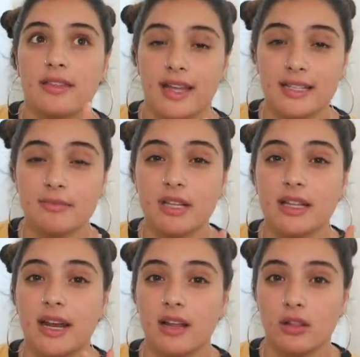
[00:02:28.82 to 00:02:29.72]
That's something
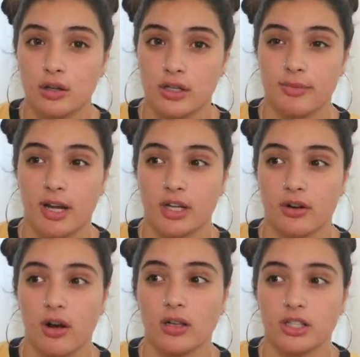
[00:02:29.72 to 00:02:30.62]
that I learned about
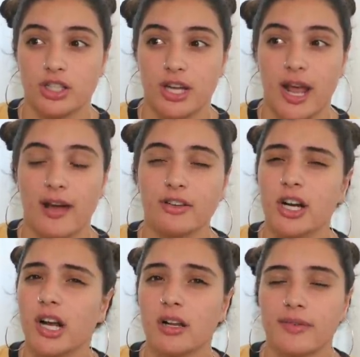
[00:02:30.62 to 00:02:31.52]
Curology. After
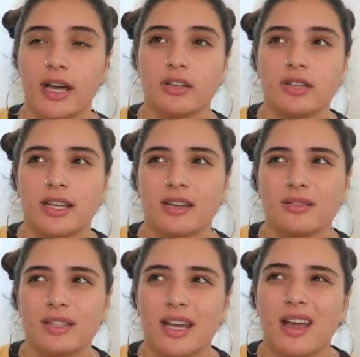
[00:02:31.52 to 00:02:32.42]
I got off Accutane,
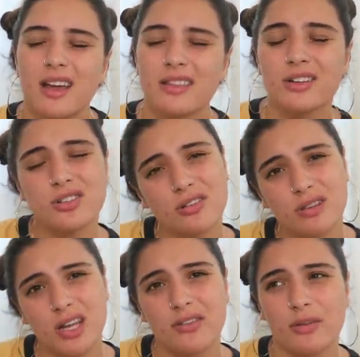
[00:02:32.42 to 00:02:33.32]
I was like, there's no
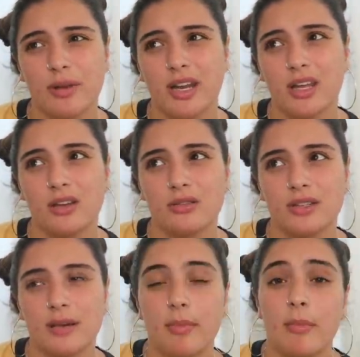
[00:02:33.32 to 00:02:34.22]
need for me to use
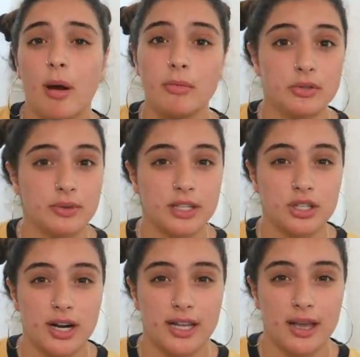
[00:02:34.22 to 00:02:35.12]
it. My mom was really
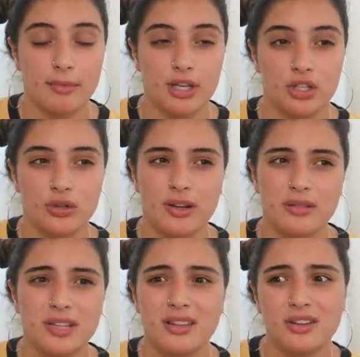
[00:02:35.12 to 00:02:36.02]
trying to get me to do it, and
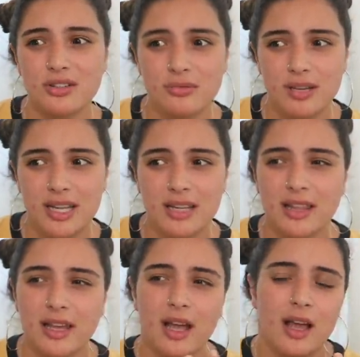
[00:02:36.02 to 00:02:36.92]
I was like, there's no need.
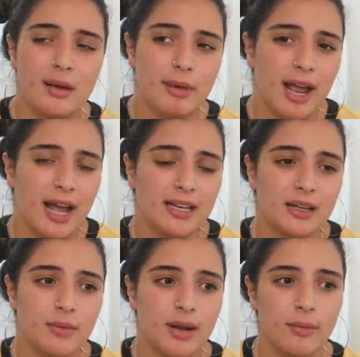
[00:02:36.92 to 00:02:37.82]
Like, my
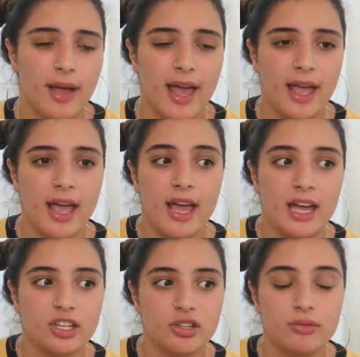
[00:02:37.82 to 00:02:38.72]
acne went away.
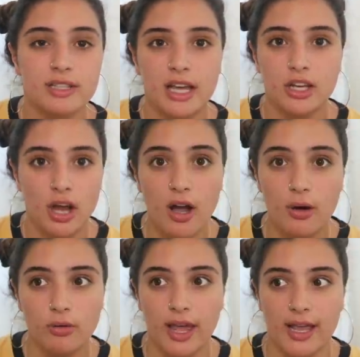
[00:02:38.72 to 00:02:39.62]
And she was like,
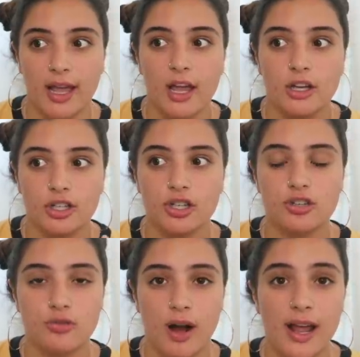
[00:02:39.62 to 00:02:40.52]
no, like, just
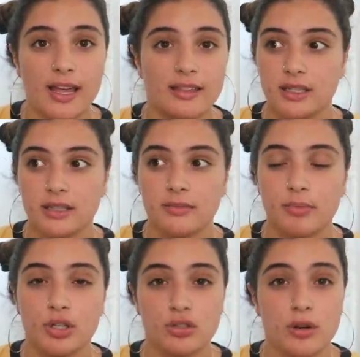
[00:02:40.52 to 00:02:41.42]
try it. The
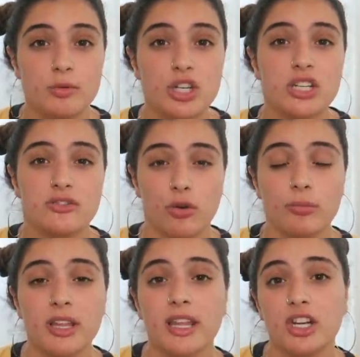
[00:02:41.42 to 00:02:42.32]
prescription is
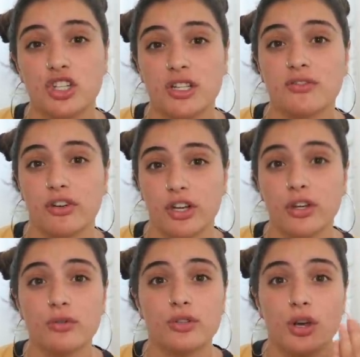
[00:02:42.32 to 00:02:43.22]
formulated just for
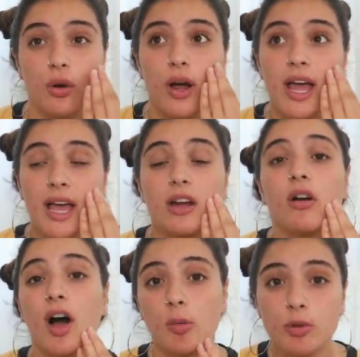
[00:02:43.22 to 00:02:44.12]
you, so it'll
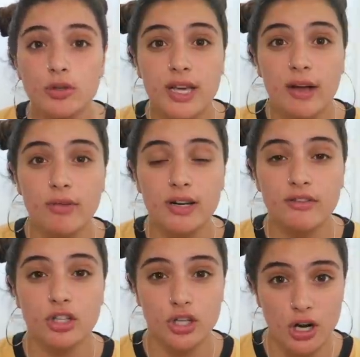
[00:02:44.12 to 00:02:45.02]
help you to get rid of
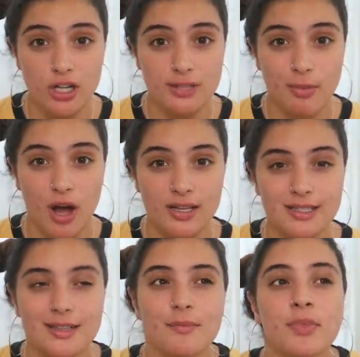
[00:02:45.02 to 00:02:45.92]
your dark
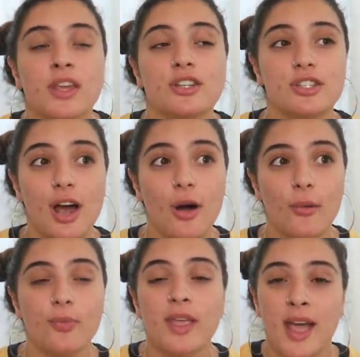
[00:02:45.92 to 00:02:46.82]
spots.
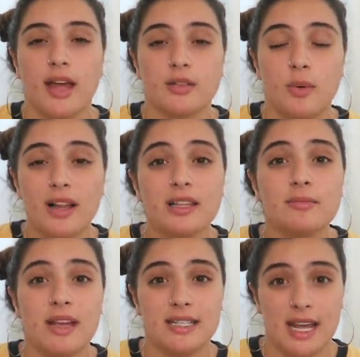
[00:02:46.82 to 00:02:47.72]
So, as well as
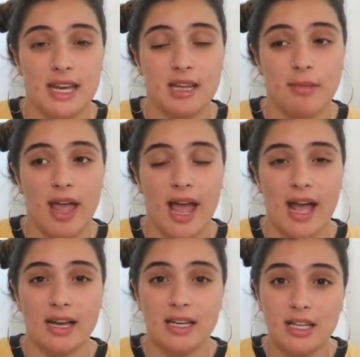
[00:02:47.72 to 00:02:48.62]
maintaining my
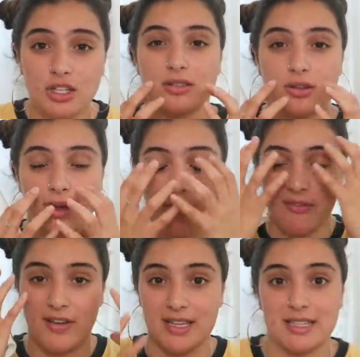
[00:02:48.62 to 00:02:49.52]
acne so that my
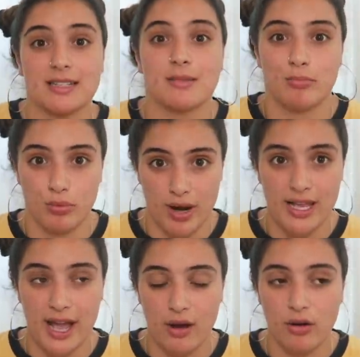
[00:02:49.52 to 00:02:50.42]
face doesn't
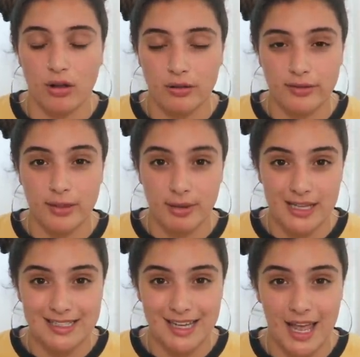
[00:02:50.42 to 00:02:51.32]
break out all over the
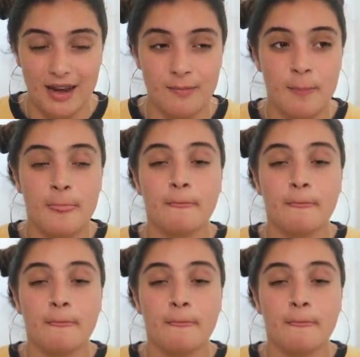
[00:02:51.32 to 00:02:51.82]
place again,